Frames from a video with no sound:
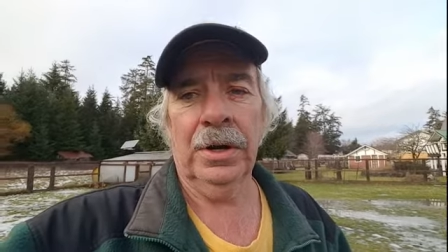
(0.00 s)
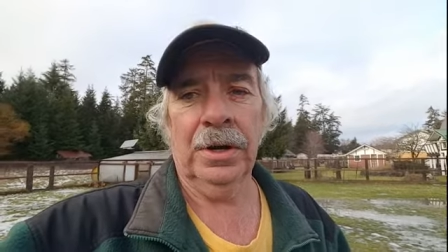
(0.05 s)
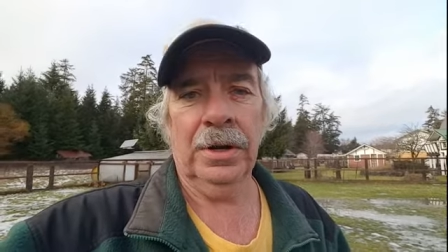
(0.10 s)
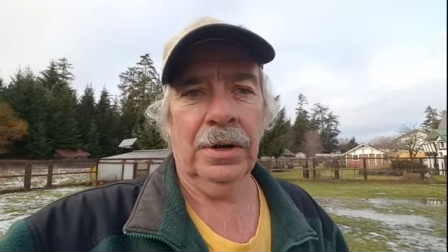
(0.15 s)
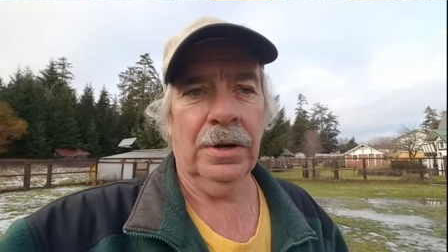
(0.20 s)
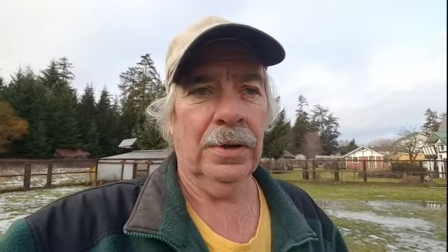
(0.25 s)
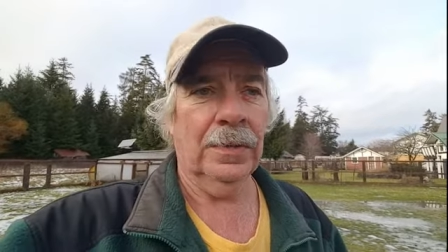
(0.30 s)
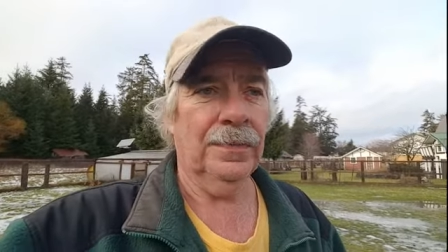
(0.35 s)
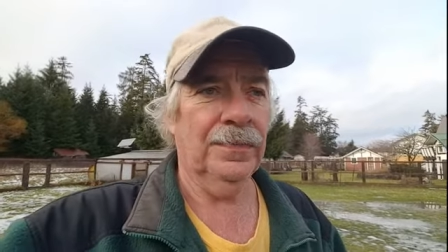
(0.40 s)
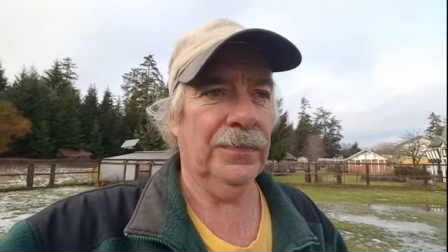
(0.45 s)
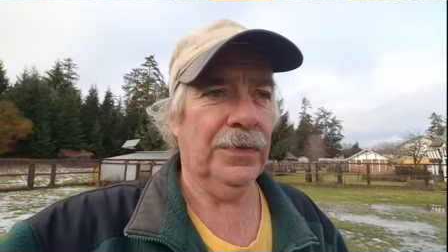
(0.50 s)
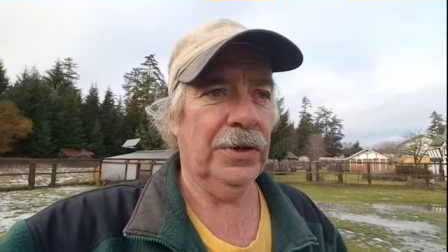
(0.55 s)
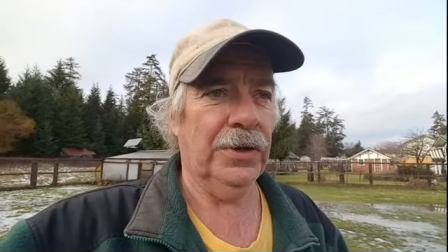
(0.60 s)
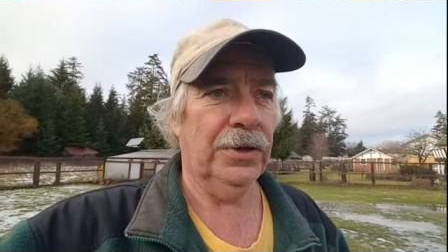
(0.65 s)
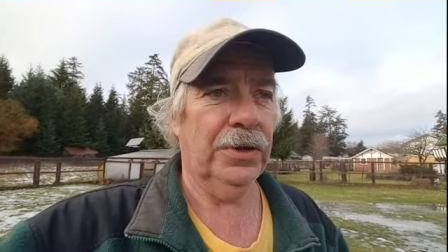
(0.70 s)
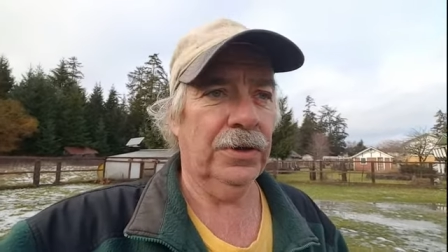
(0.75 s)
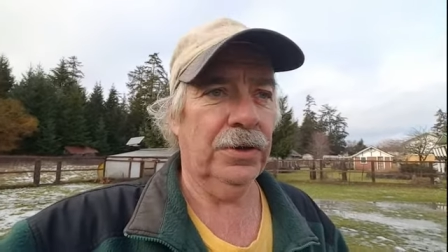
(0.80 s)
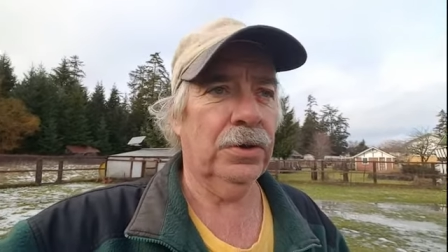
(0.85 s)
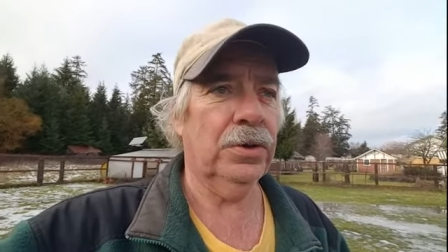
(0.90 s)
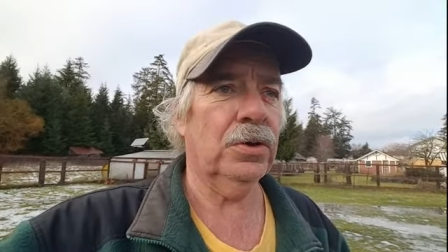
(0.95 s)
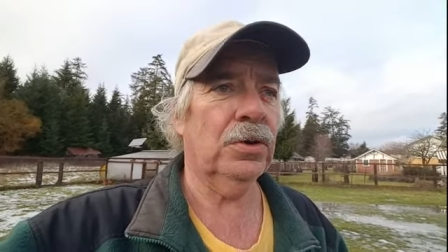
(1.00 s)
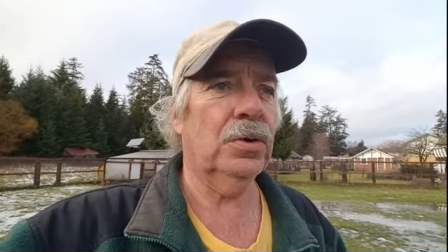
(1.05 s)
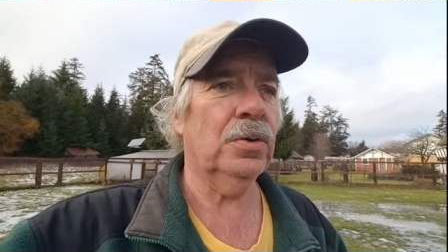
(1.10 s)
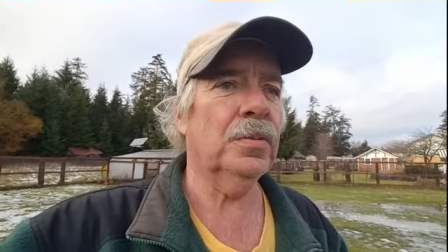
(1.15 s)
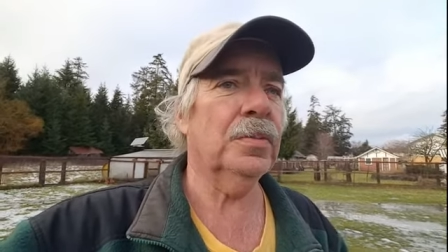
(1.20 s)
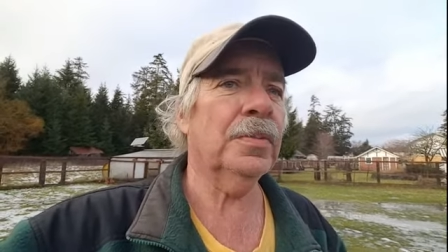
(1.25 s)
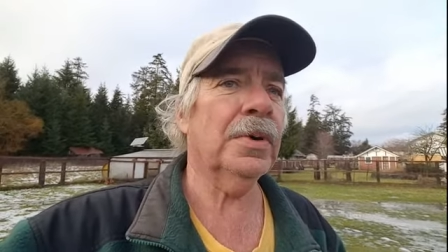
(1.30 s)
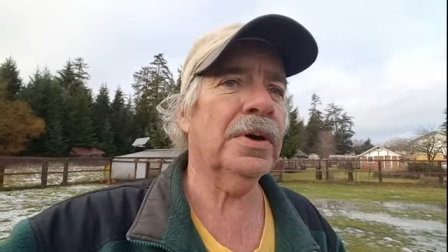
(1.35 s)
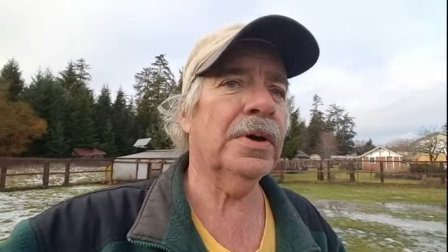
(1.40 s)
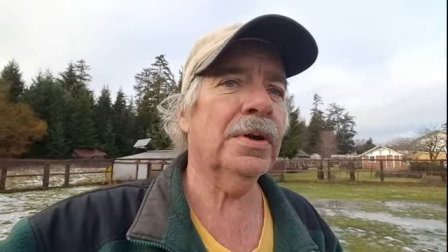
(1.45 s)
um, that you can do.
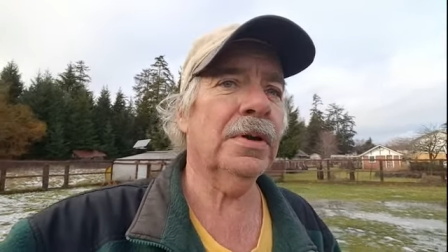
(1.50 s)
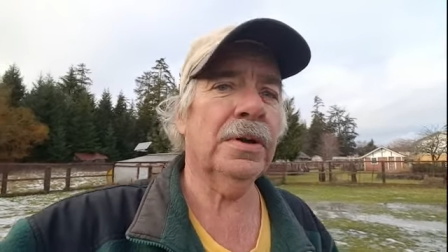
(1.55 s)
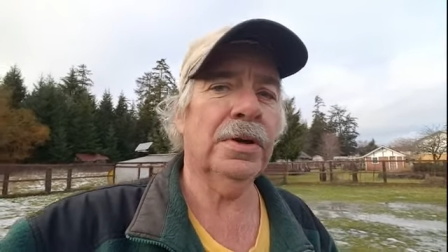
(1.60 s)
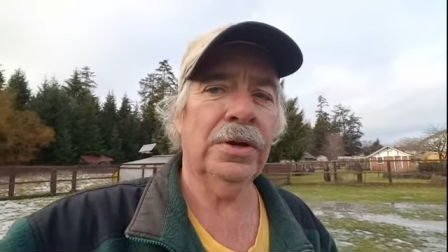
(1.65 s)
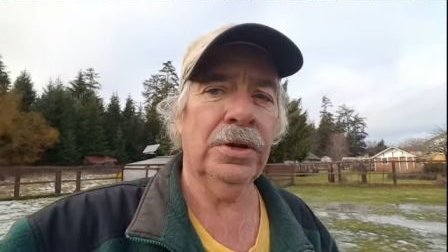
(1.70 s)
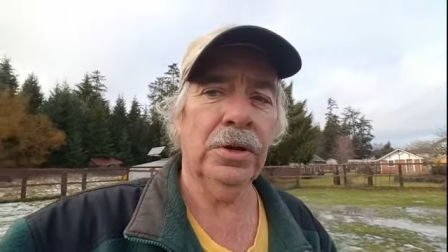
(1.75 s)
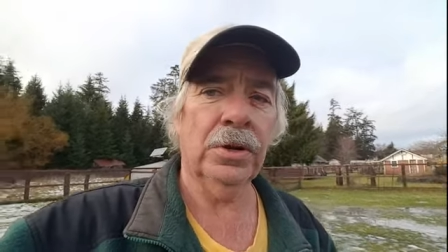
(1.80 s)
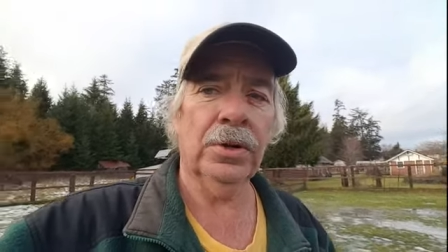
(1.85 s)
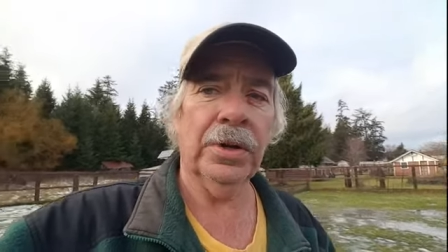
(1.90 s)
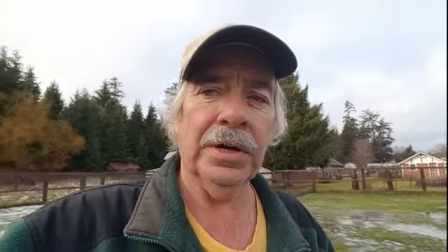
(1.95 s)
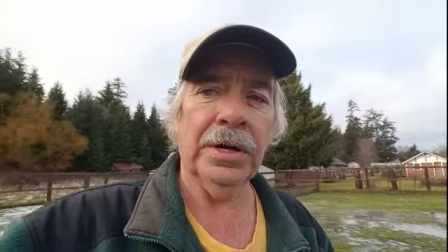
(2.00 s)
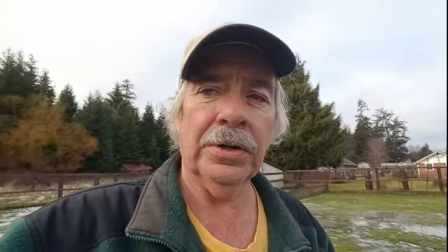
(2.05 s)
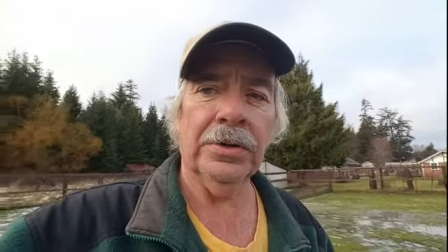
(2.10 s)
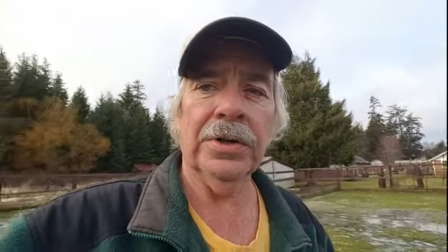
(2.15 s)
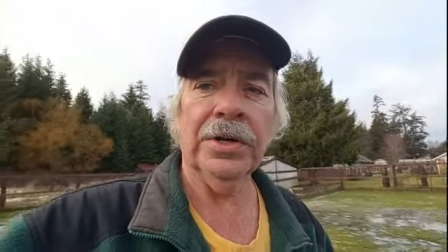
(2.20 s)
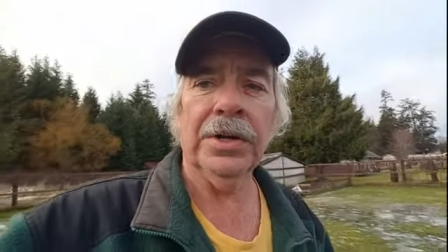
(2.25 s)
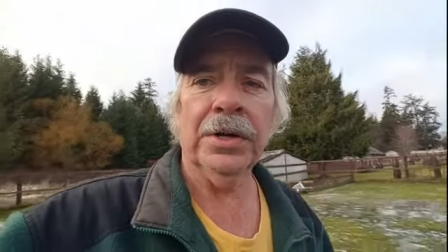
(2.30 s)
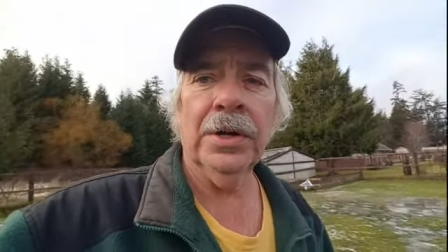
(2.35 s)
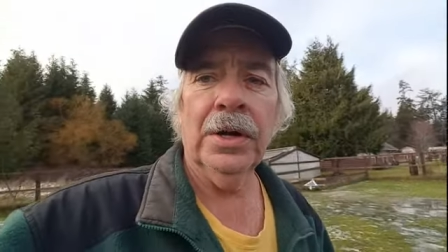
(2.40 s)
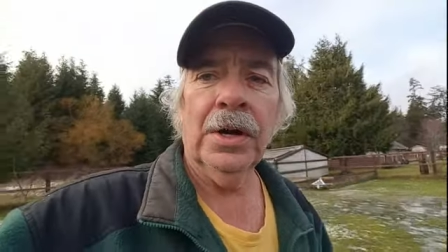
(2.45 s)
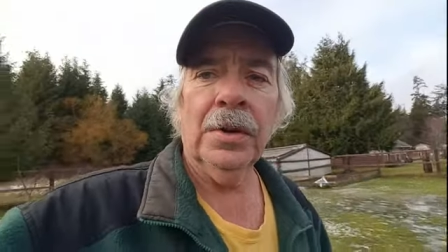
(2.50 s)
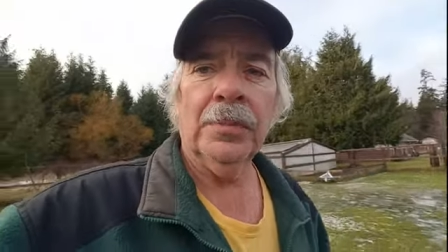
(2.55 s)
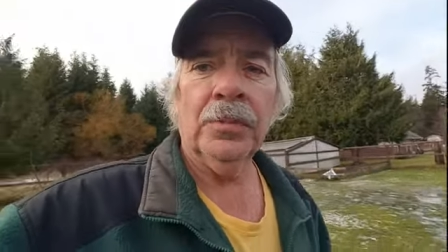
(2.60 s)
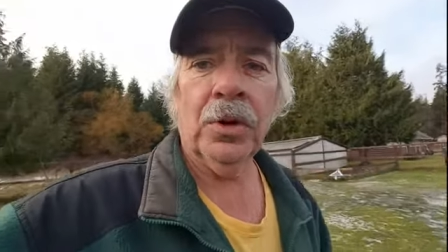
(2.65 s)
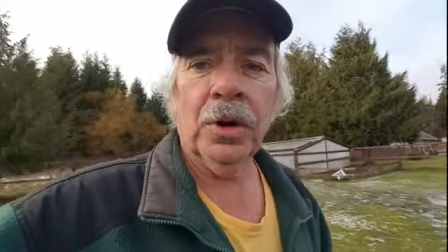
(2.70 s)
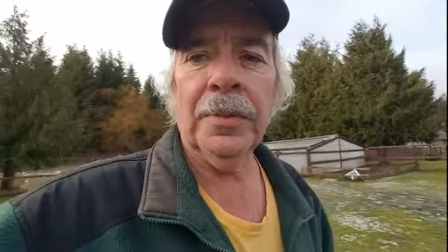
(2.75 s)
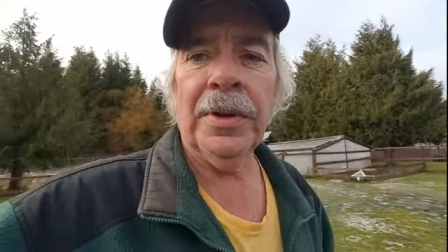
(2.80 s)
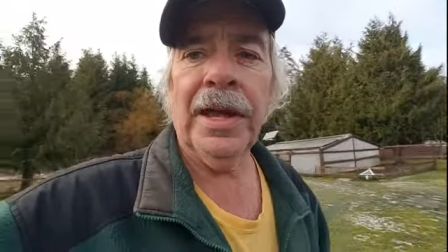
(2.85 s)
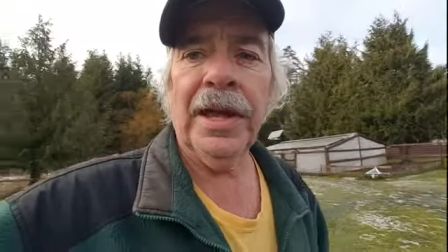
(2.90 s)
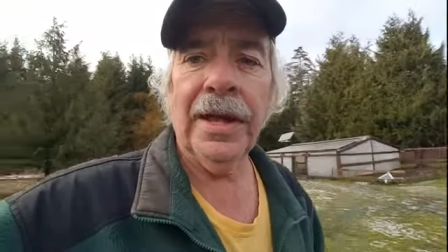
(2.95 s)
But your area
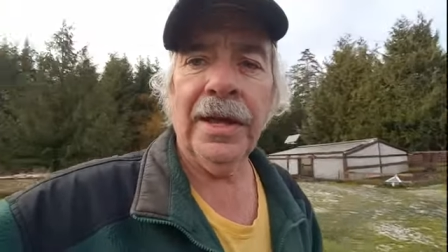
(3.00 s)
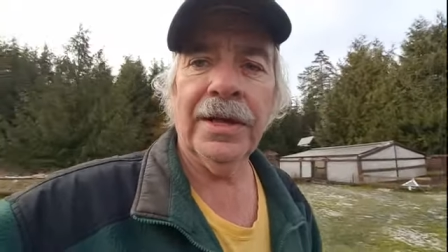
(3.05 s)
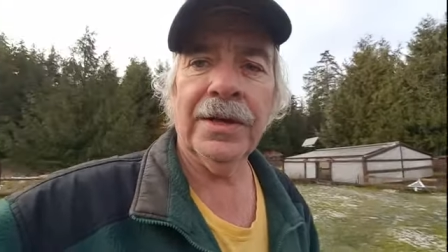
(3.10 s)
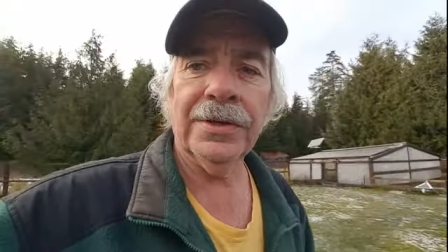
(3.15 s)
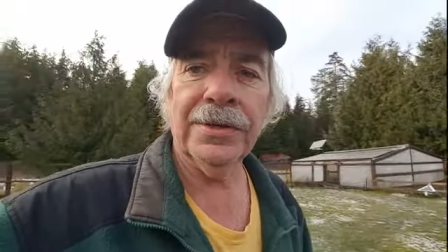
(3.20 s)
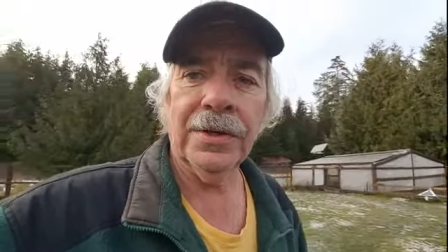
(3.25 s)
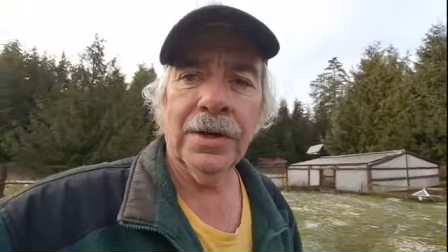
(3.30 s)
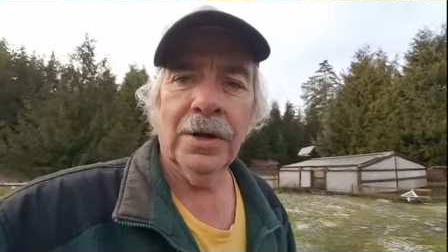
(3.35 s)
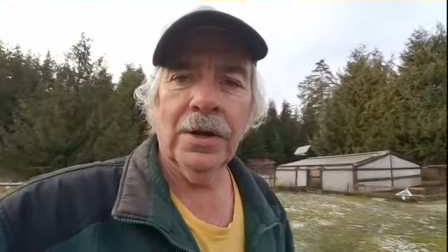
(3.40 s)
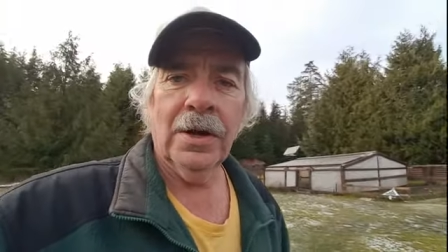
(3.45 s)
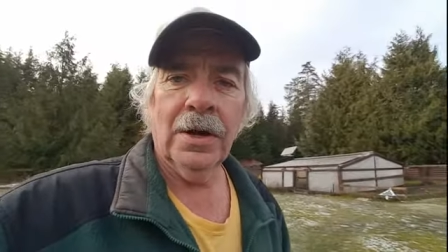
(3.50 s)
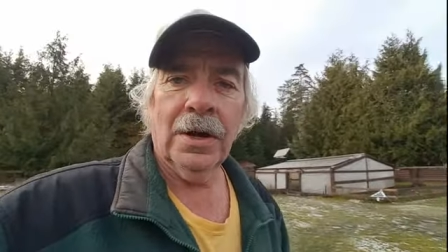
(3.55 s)
probably has